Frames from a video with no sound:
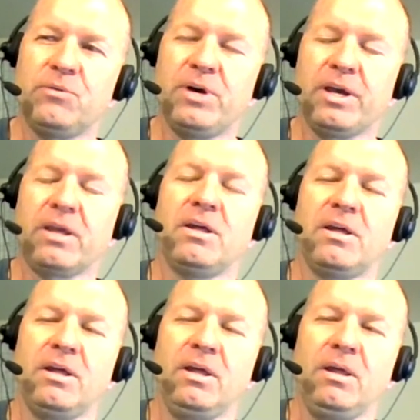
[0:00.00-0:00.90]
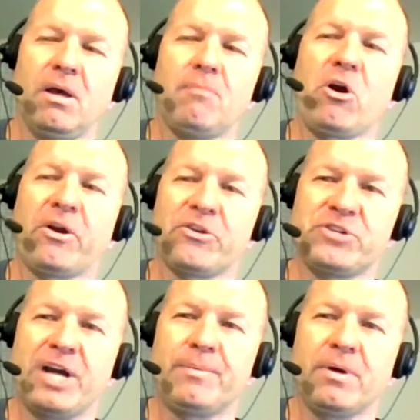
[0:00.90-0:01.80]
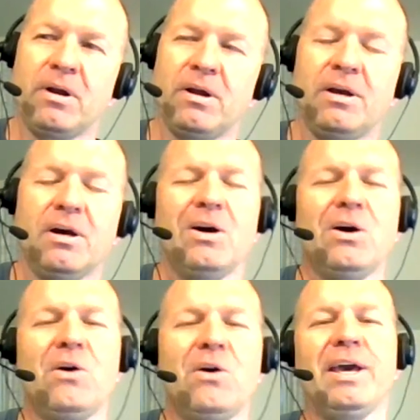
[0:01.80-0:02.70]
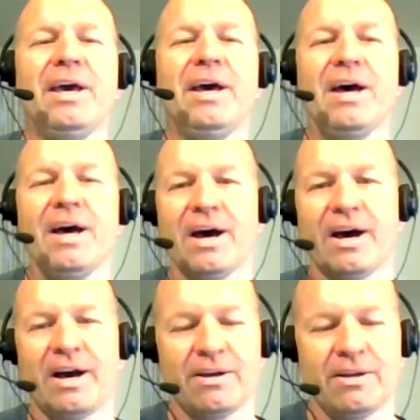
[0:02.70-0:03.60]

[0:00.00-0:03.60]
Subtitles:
like, American Sniper? Oh, yeah.